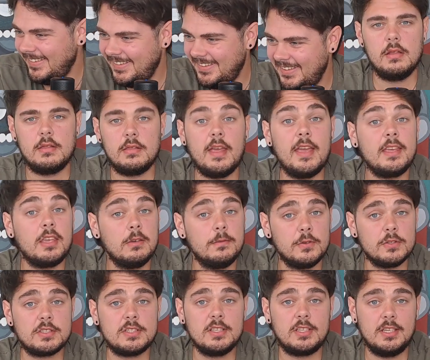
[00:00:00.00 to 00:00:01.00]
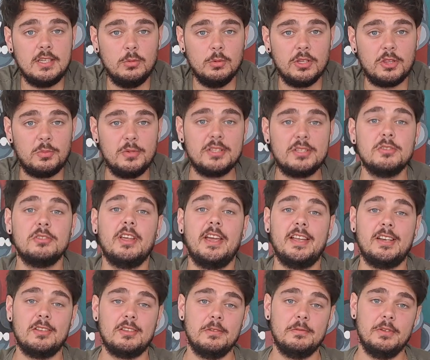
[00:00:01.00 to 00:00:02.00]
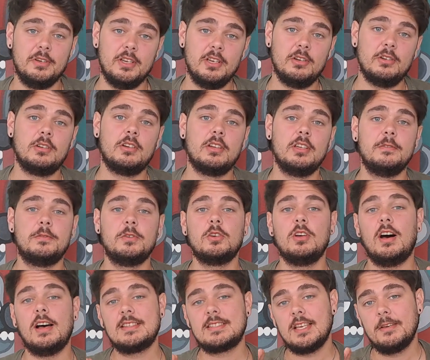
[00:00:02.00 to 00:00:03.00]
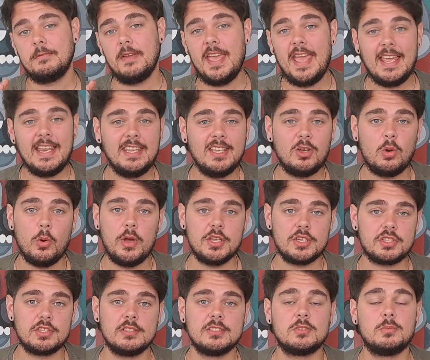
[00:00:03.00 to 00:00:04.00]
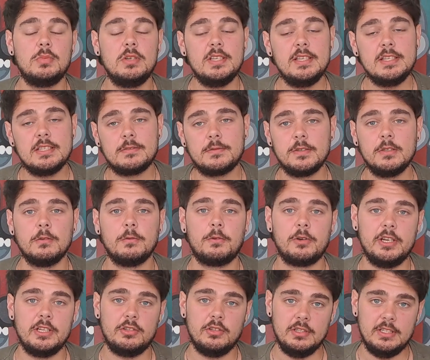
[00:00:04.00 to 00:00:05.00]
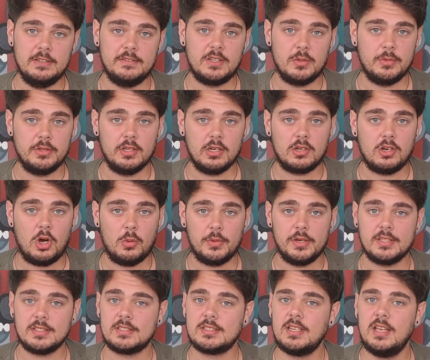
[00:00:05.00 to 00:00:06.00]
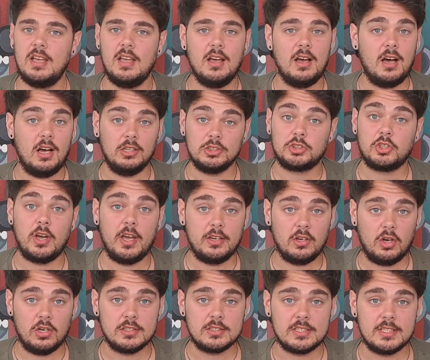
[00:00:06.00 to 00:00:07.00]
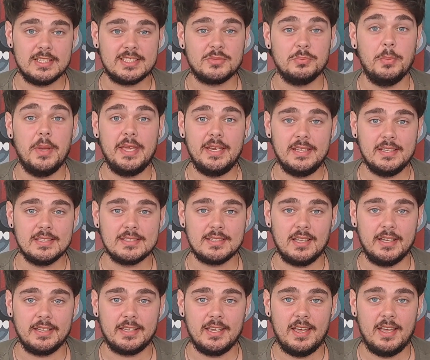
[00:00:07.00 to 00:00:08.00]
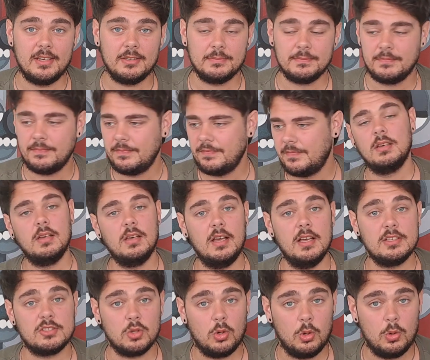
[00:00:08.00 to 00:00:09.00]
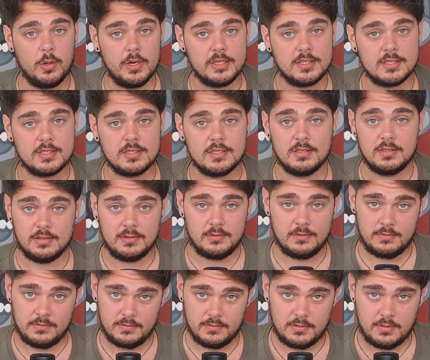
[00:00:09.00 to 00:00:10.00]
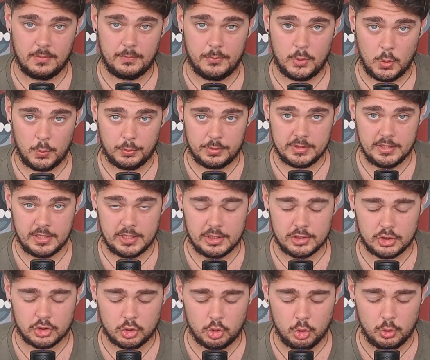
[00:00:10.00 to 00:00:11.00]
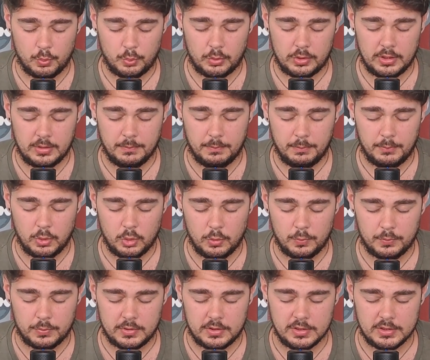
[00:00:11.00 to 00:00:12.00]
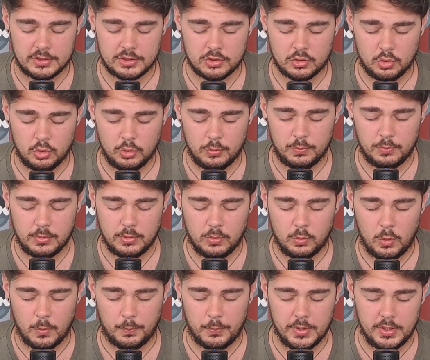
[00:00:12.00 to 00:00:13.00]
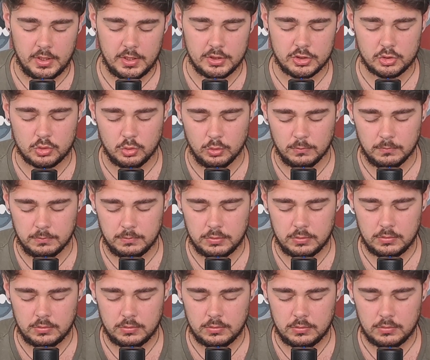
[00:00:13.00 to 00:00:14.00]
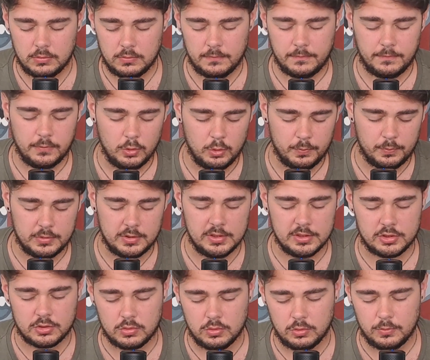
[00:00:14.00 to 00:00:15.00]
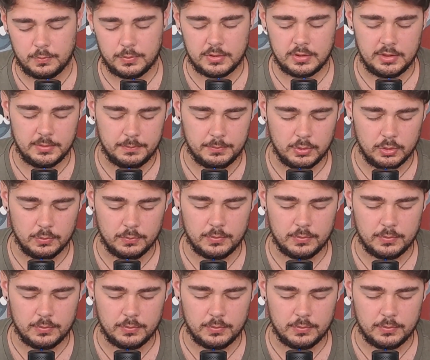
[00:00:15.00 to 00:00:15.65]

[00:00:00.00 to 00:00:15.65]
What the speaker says: Thank you for sticking with me to the end of the video. If you guys have any questions, please feel free to leave them in the comments. I'll try and answer as many as I can. As always, poop-diddy scoop-dee poop-dee scoop, whoop-diddy scoop, floop-dee scoop-dee poop.